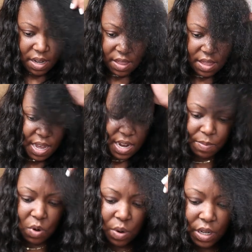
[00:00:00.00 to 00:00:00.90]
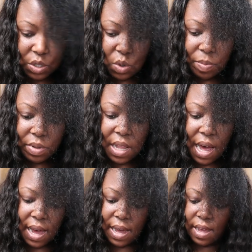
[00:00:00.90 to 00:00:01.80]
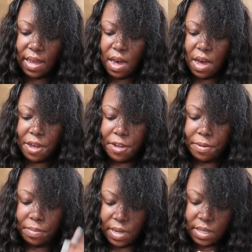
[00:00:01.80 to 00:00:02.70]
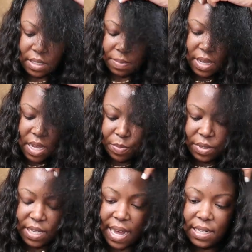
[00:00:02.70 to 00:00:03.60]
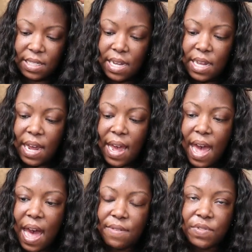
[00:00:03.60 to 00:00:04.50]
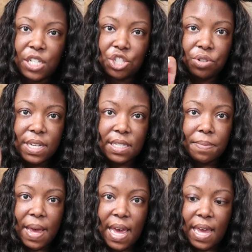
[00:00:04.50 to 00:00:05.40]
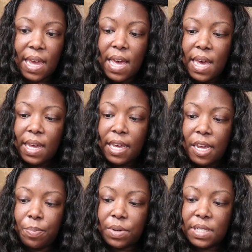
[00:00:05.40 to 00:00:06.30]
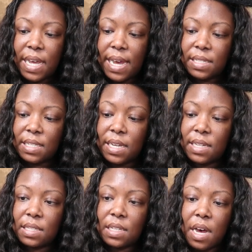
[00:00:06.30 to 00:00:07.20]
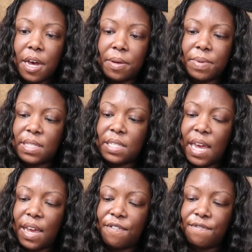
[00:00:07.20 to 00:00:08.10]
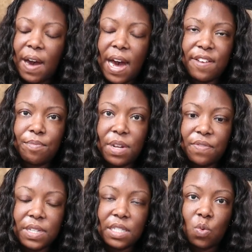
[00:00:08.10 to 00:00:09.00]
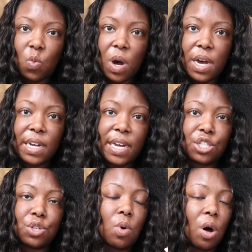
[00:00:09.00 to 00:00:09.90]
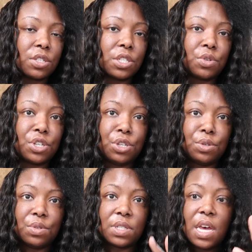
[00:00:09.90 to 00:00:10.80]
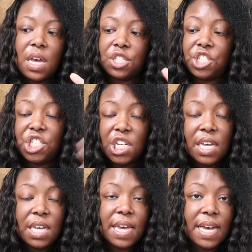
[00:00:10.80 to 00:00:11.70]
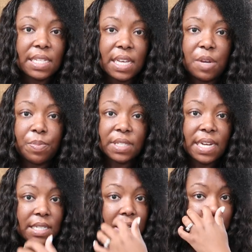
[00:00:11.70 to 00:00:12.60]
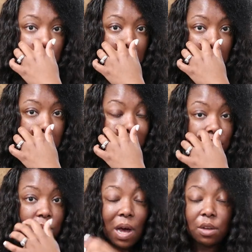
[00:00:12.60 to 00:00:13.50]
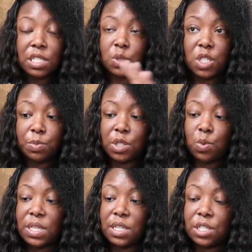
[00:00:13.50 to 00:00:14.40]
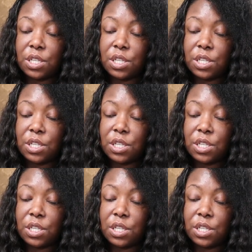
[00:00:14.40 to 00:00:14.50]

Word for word: And then I'm going to apply um, some heat protectant. I have the Tresemme heat protectant. Um, it's a five benefits in one. I do also use Chi as a heat protectant as well, so I'll switch between the